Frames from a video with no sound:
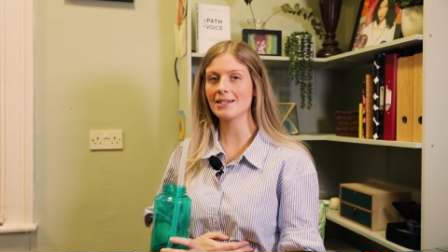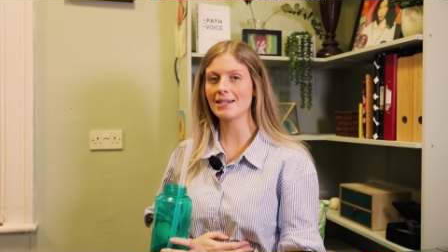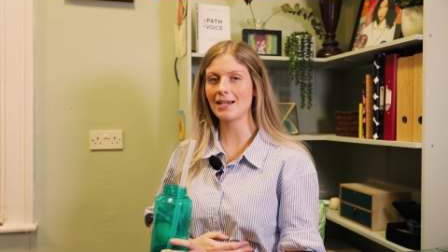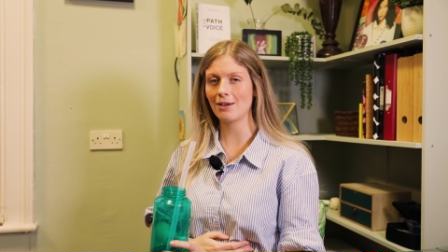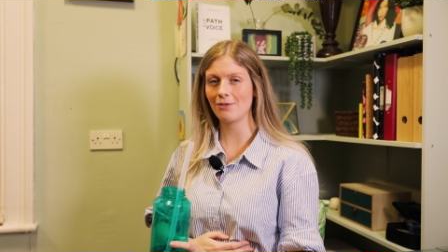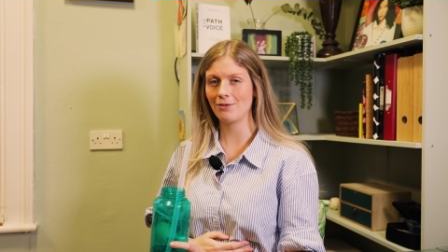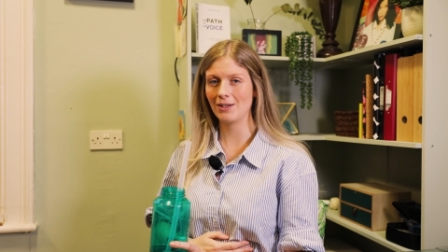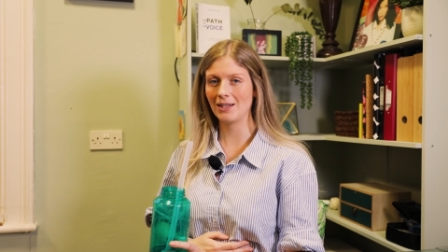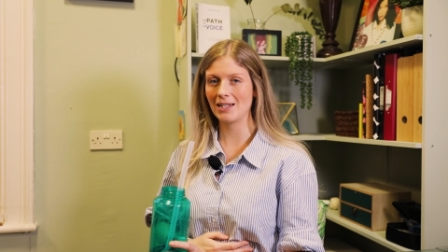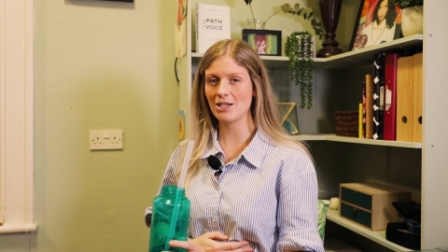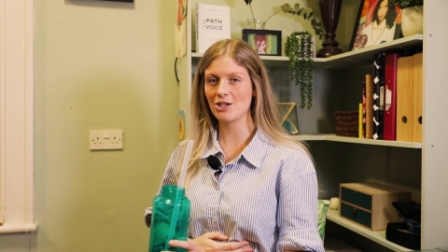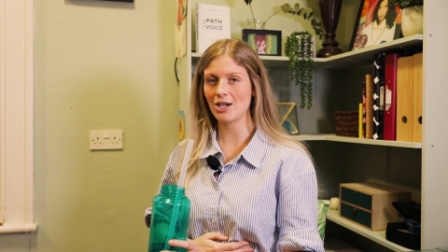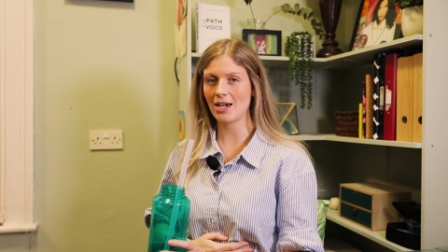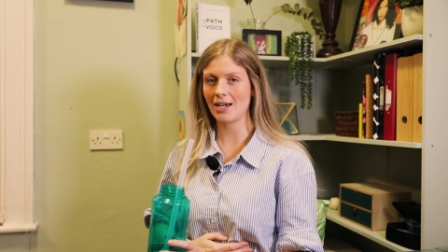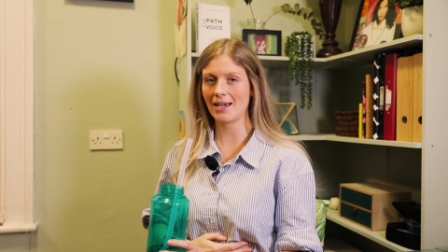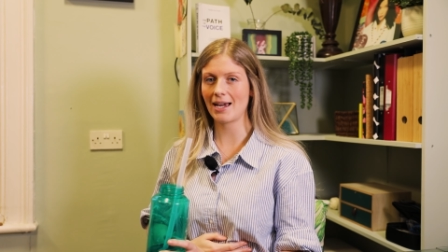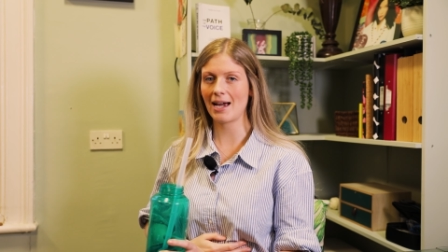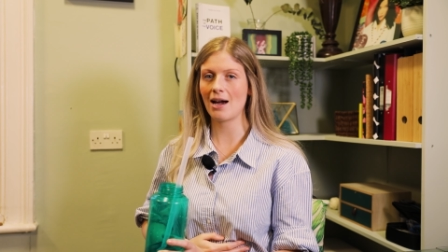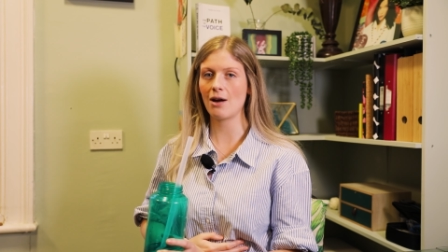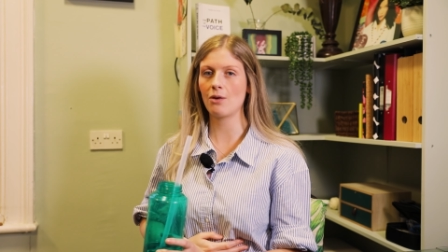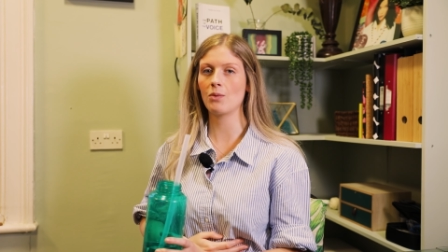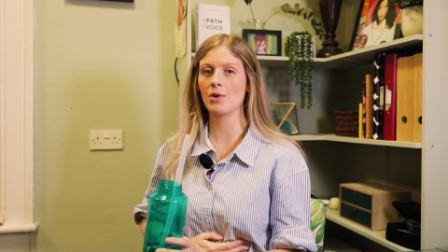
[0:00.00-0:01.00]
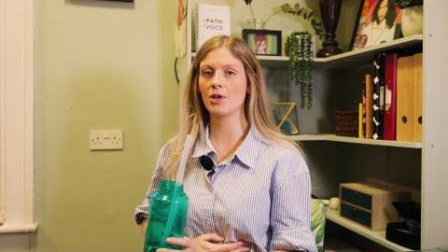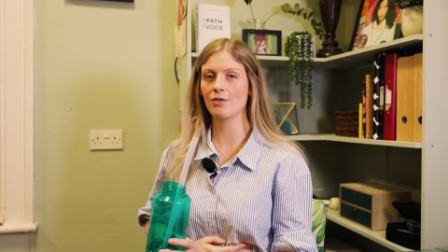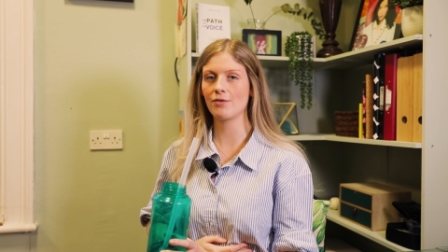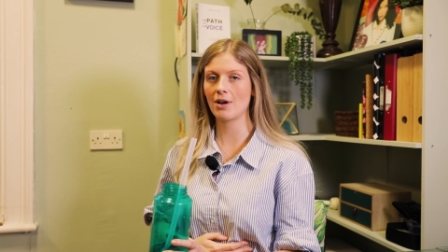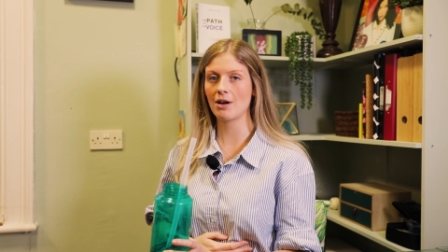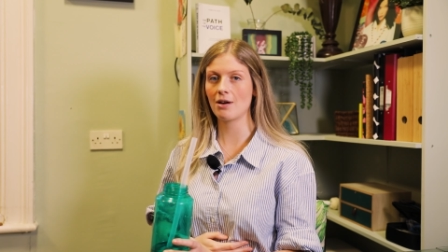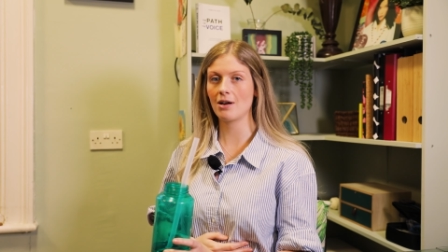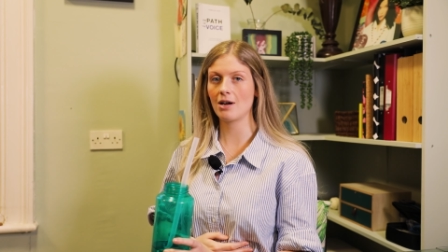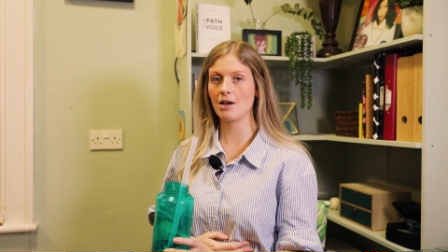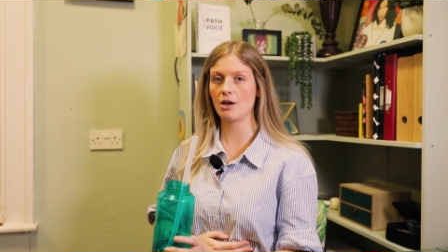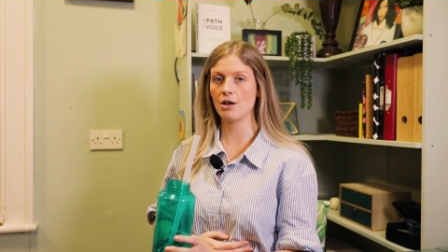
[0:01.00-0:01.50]
definitely check out one of
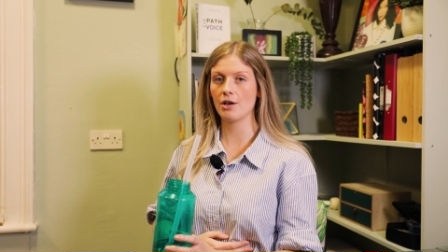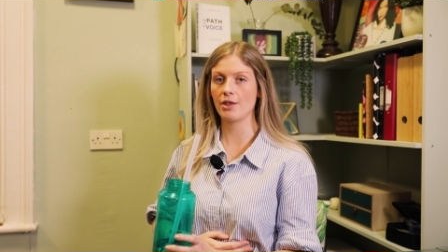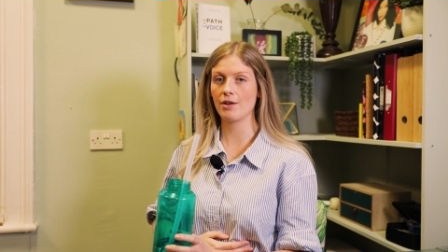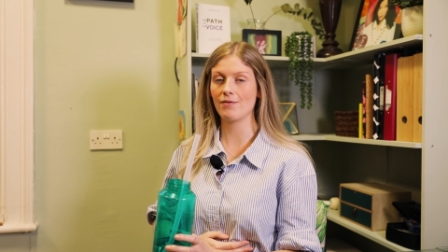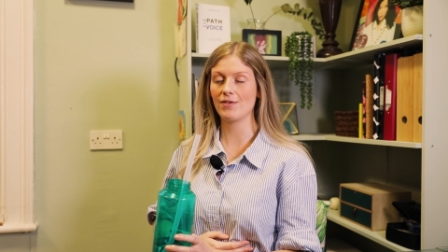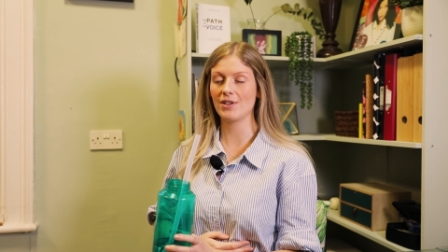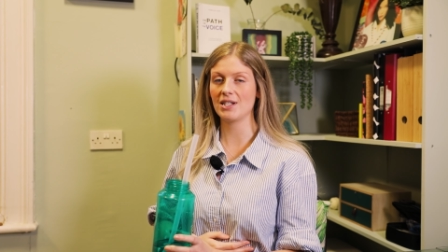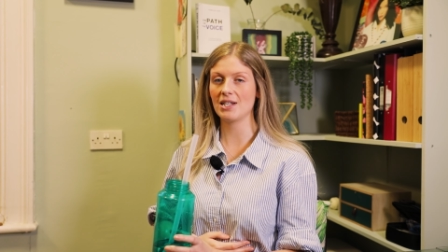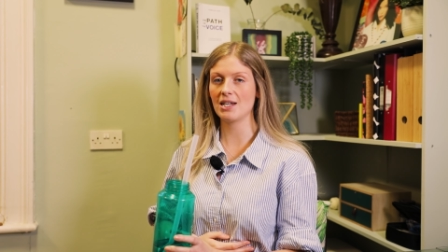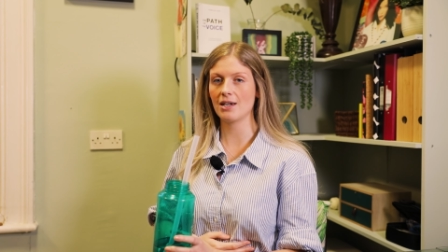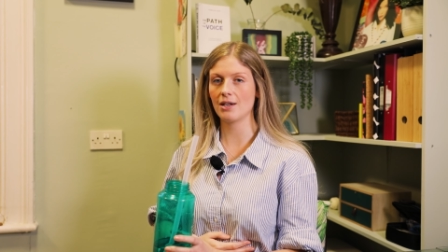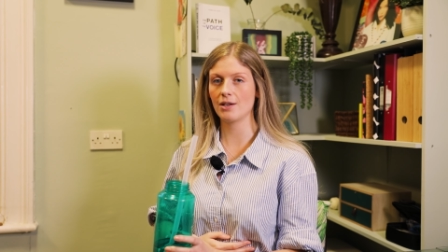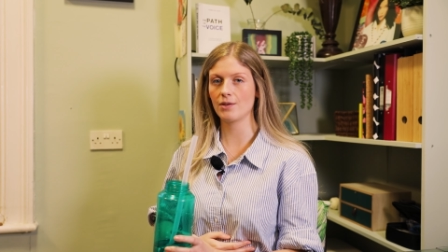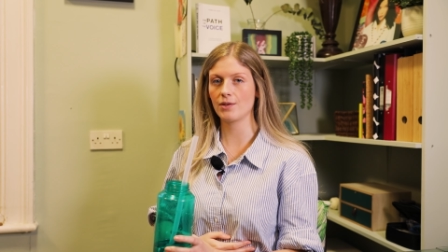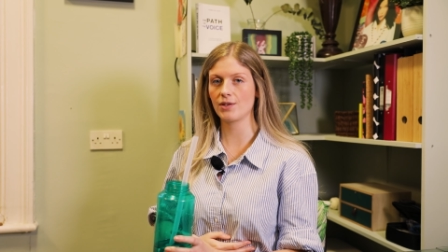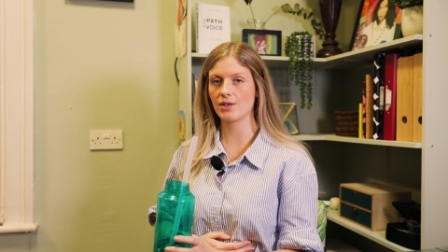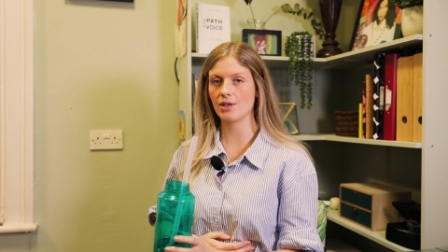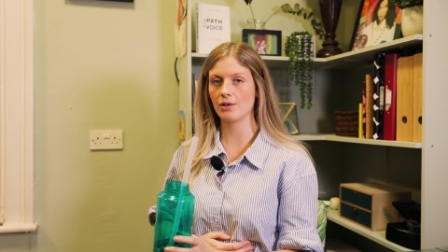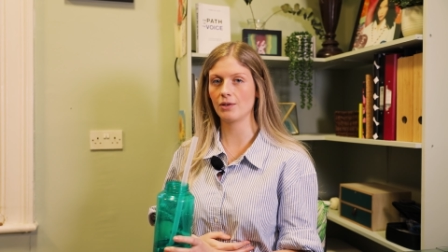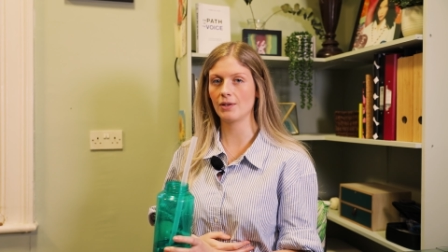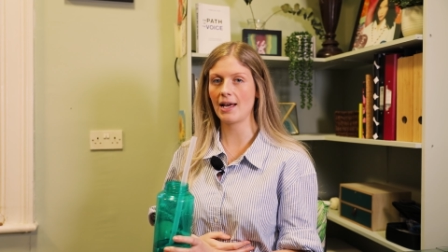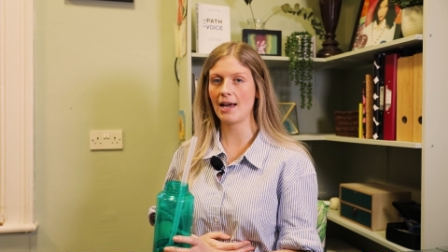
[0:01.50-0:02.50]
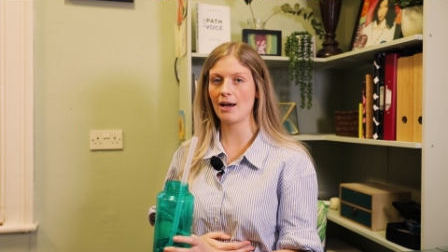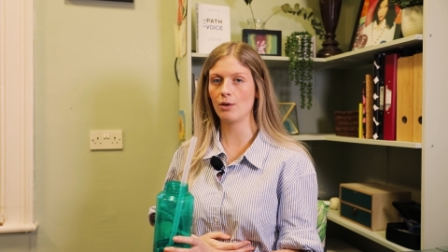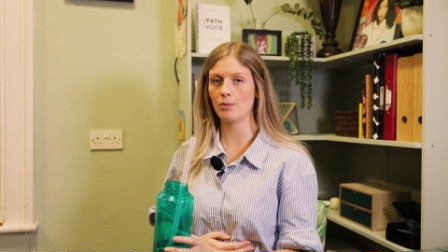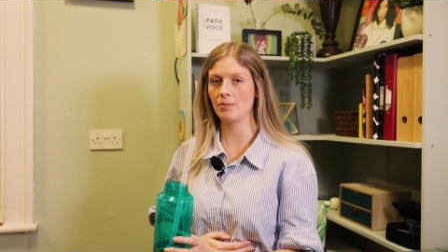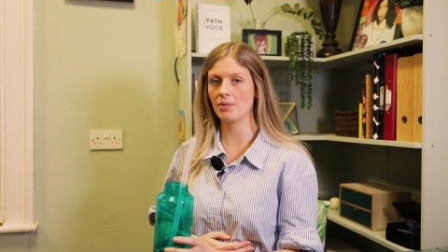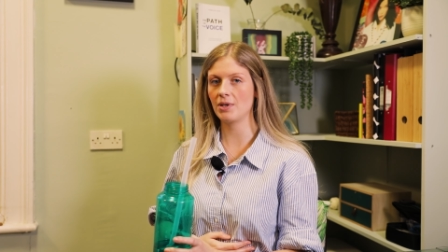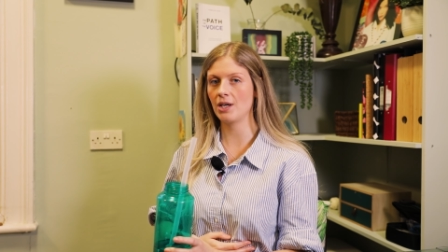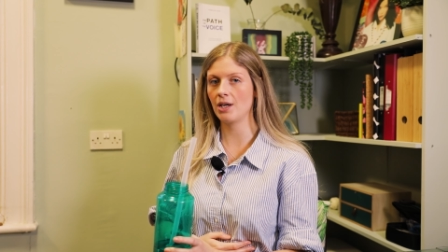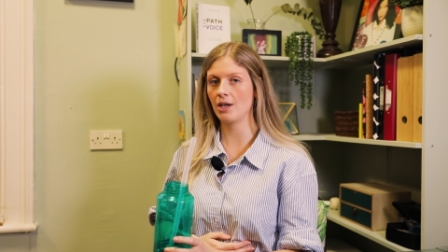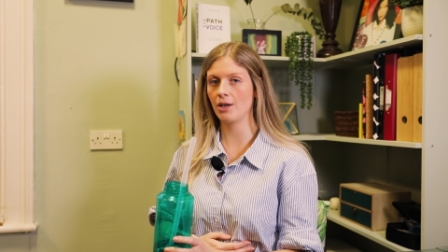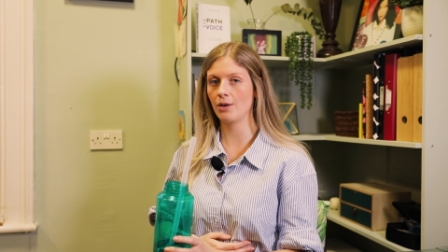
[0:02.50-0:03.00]
our other videos that will
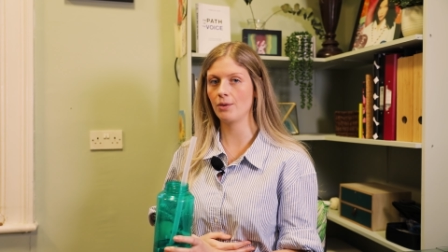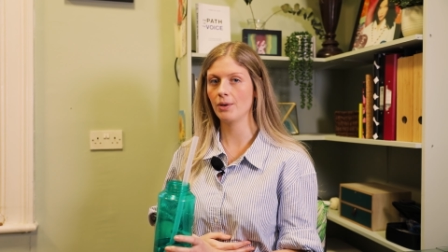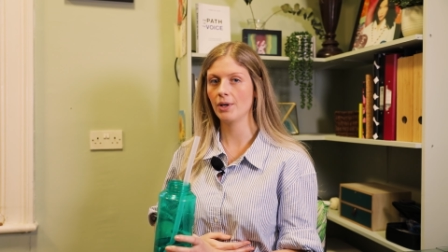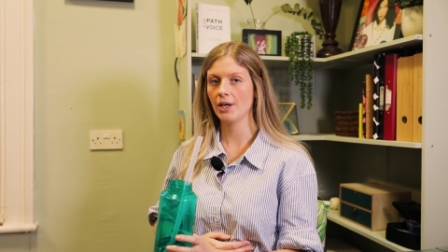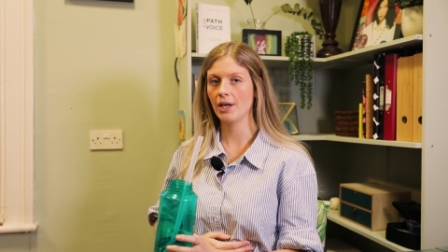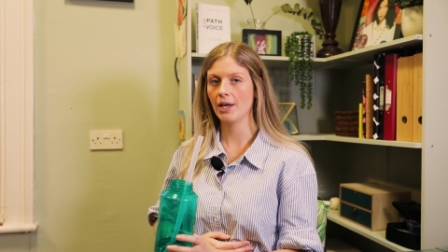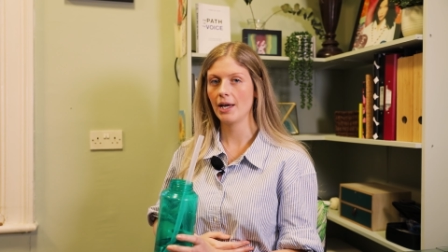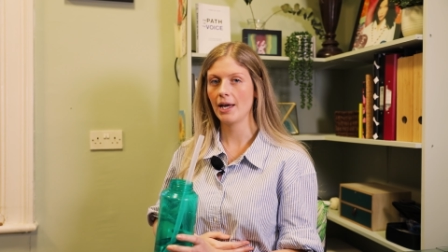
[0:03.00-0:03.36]
help you